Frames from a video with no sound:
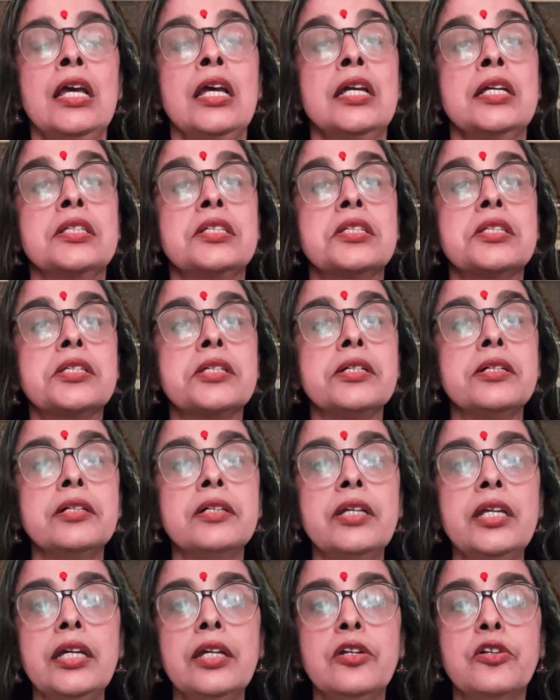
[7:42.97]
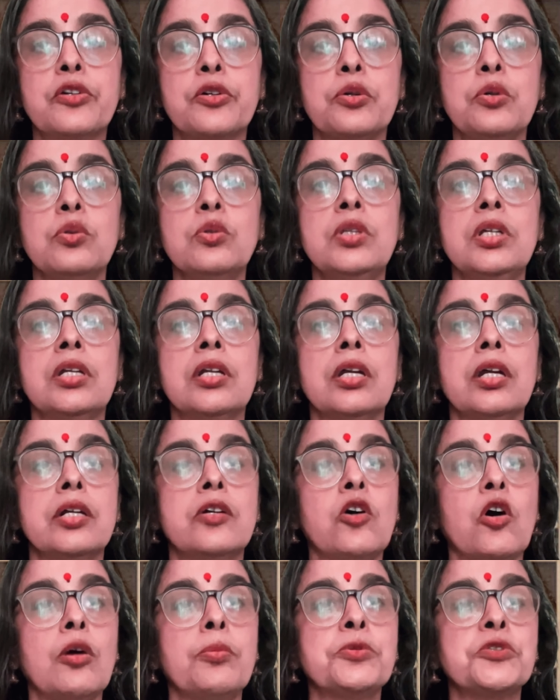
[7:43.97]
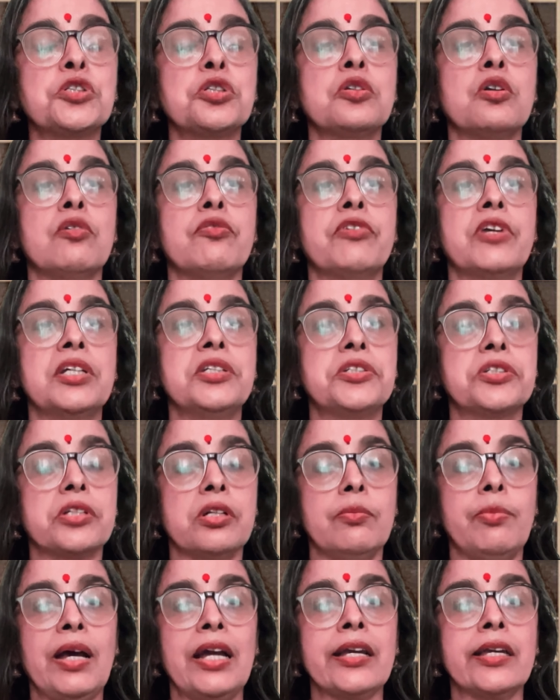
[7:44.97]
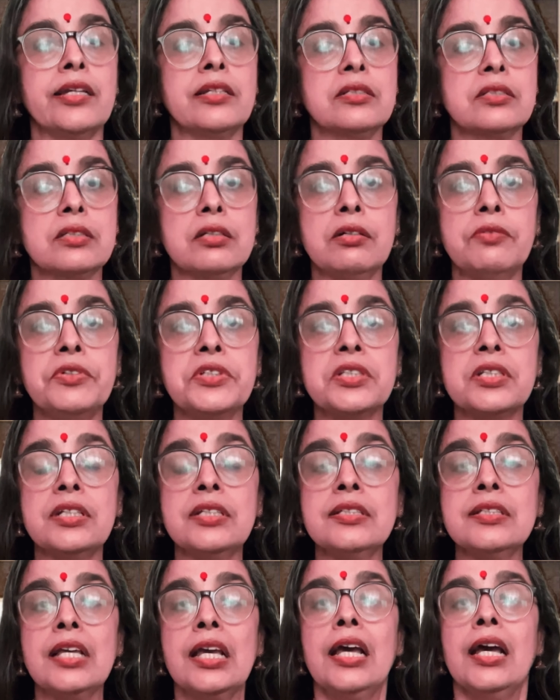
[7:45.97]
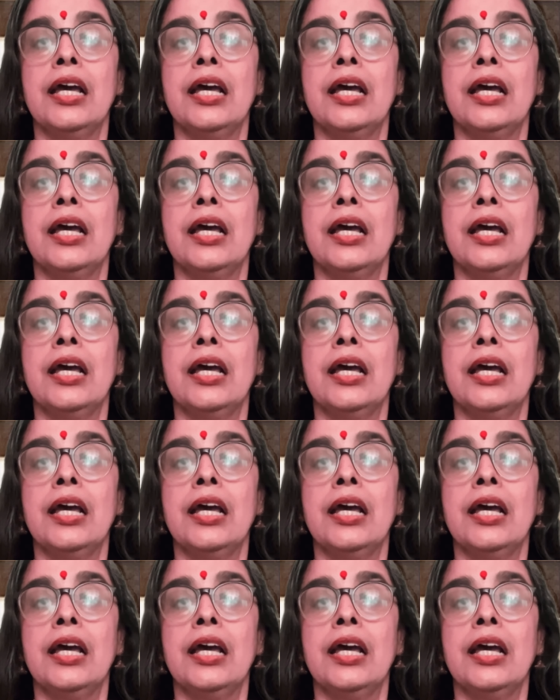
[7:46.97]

steady growth in adoption of digital banking services,